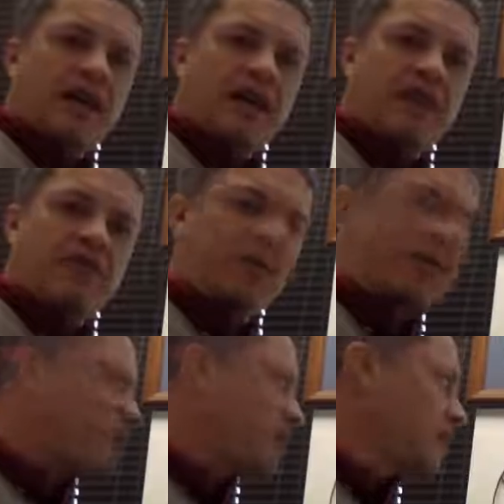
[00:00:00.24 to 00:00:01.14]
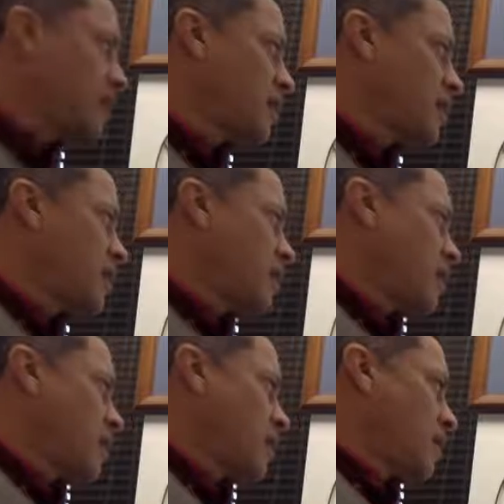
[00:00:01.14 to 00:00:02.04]
Hi everybody.
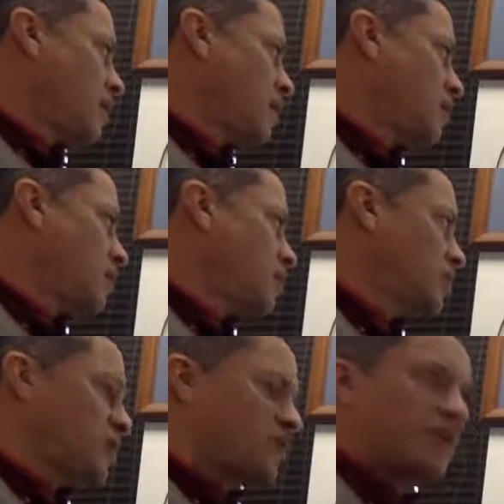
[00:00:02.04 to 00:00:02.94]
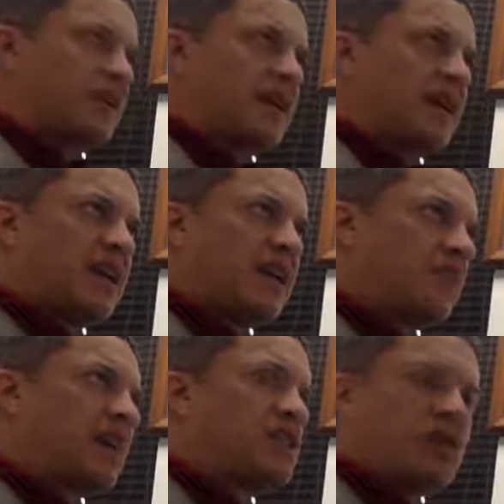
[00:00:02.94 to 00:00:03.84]
So let's look at
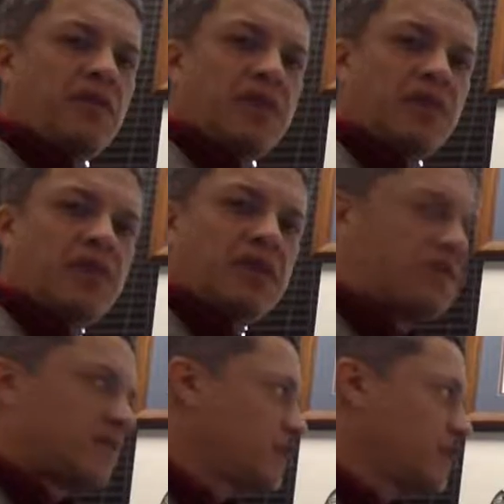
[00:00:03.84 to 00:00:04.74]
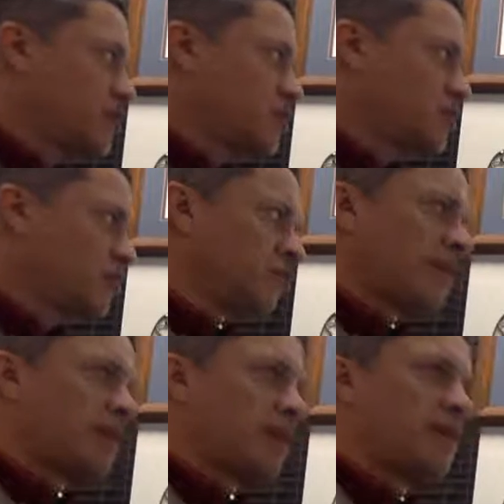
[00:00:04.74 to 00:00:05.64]
imaginary units. So
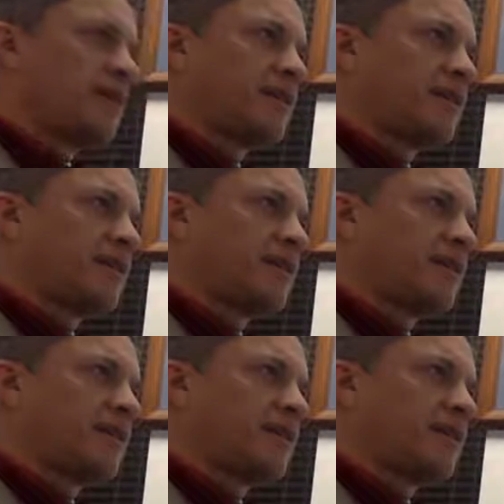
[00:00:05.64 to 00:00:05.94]
far,